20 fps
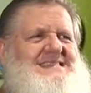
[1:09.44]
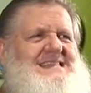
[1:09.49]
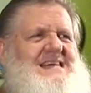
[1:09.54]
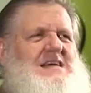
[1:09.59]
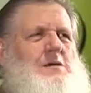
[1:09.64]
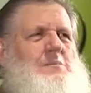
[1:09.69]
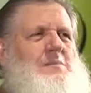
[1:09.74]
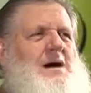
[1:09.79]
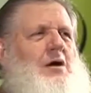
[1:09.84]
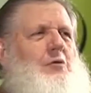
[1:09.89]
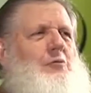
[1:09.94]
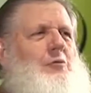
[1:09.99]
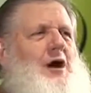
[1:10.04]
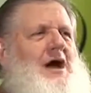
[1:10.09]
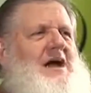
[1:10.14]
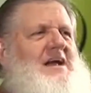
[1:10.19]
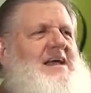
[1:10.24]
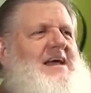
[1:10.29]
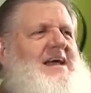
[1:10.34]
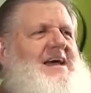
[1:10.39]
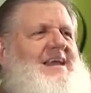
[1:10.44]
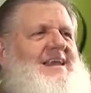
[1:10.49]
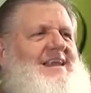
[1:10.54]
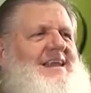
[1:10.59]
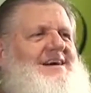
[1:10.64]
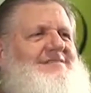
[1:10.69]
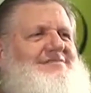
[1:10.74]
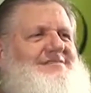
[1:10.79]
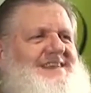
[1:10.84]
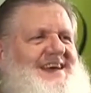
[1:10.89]
thing about right hand,
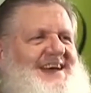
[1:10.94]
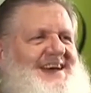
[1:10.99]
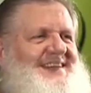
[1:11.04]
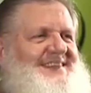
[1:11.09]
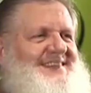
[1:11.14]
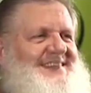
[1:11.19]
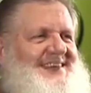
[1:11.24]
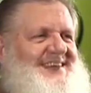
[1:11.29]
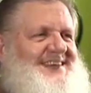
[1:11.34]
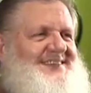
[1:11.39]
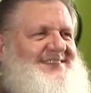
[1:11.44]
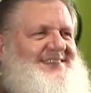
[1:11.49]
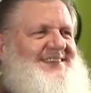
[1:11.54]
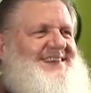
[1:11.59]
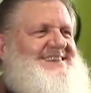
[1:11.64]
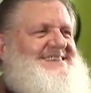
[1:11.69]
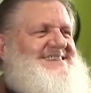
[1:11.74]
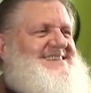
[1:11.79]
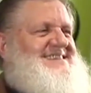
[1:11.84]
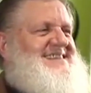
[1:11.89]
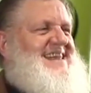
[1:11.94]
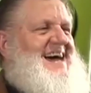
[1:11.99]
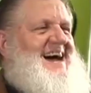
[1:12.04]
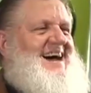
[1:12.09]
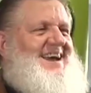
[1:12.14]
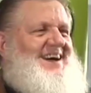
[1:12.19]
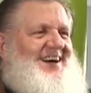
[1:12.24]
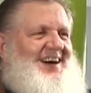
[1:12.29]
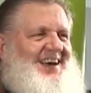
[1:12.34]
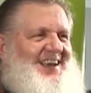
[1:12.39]
left hand thing? What is
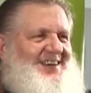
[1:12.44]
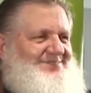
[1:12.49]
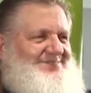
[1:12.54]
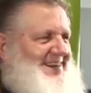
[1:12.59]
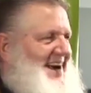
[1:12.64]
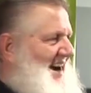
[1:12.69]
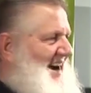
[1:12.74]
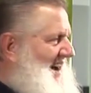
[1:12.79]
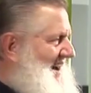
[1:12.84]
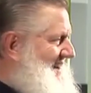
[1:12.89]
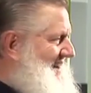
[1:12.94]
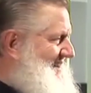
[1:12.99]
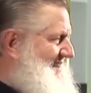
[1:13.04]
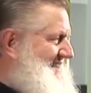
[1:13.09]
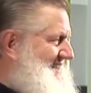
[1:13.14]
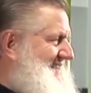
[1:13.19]
that all about?